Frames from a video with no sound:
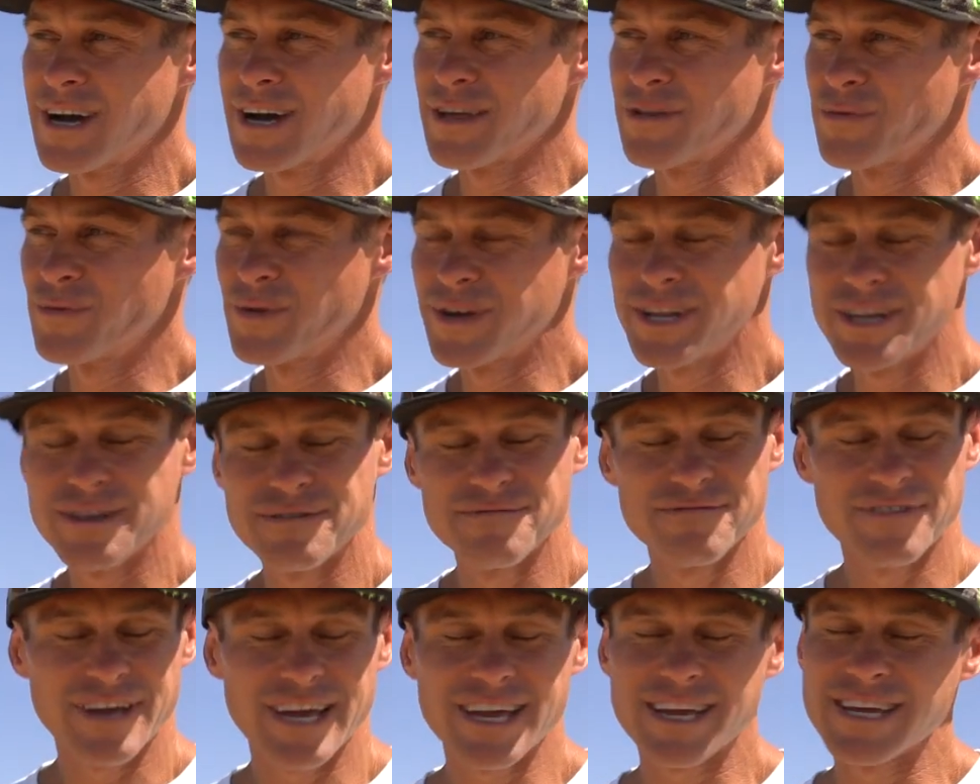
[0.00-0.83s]
The wind
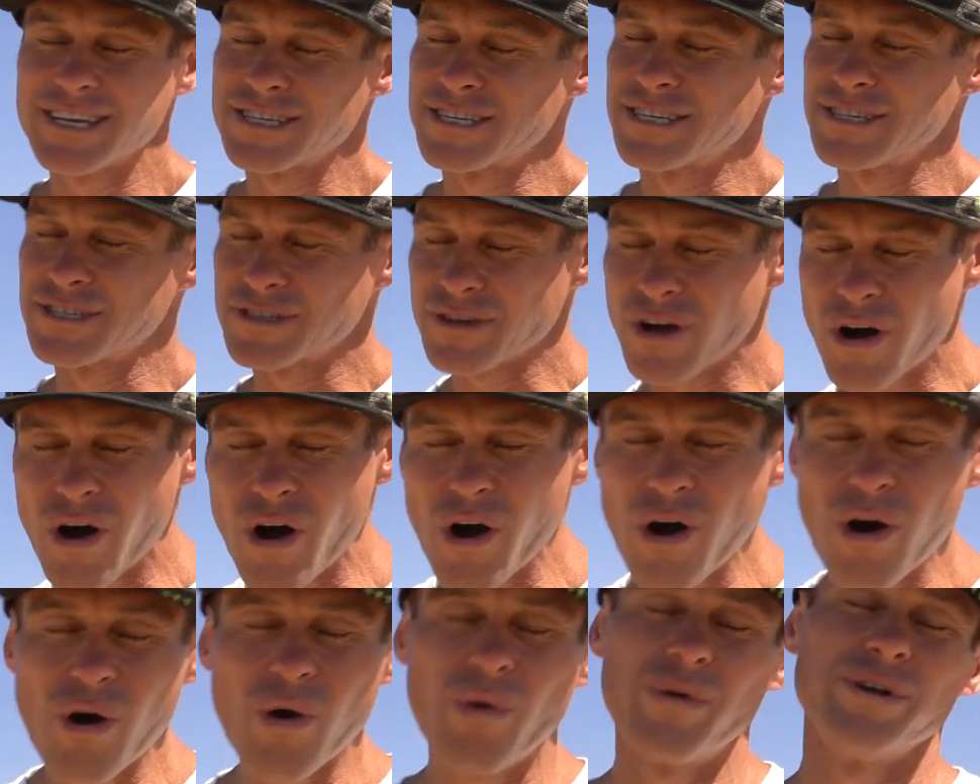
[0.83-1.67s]
in Vegas is
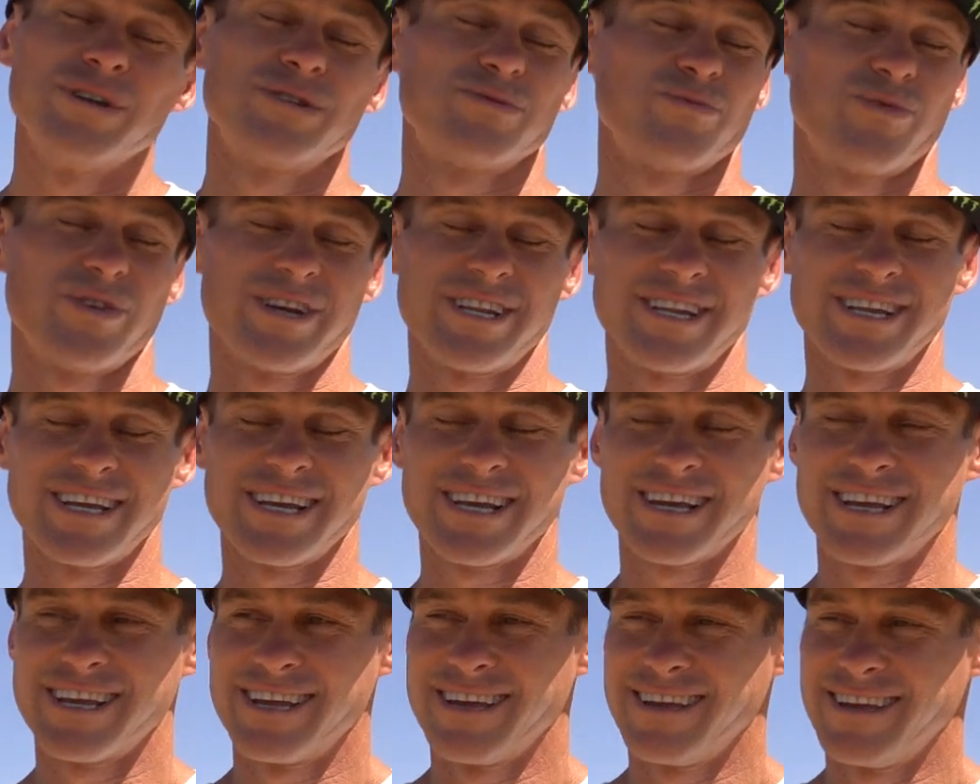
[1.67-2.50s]
always
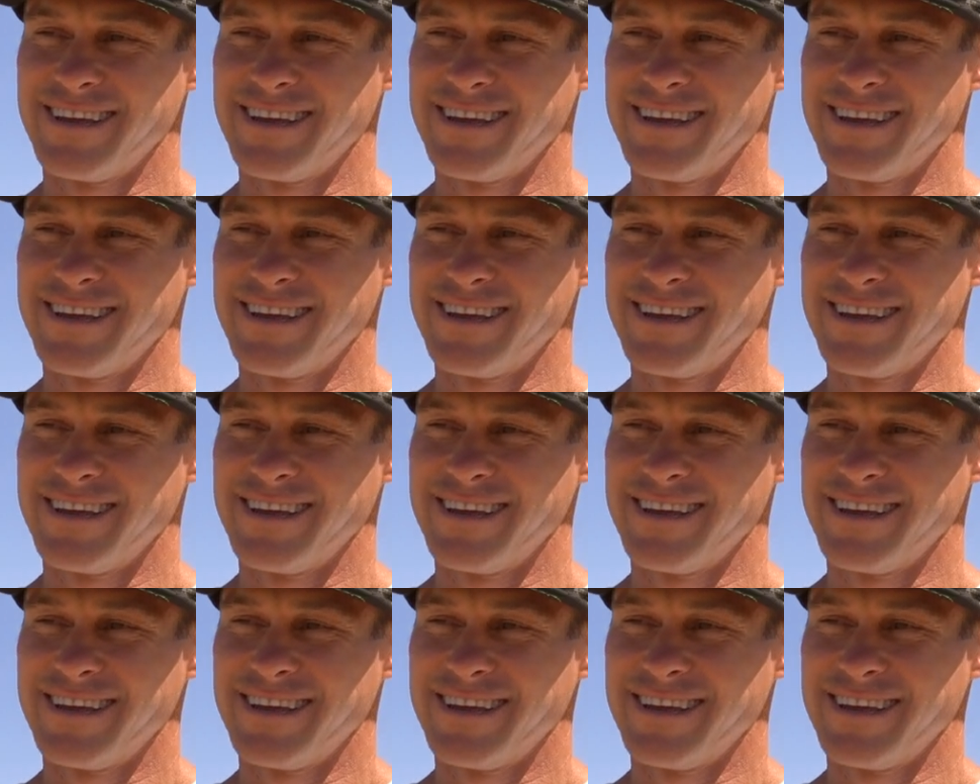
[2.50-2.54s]
windy.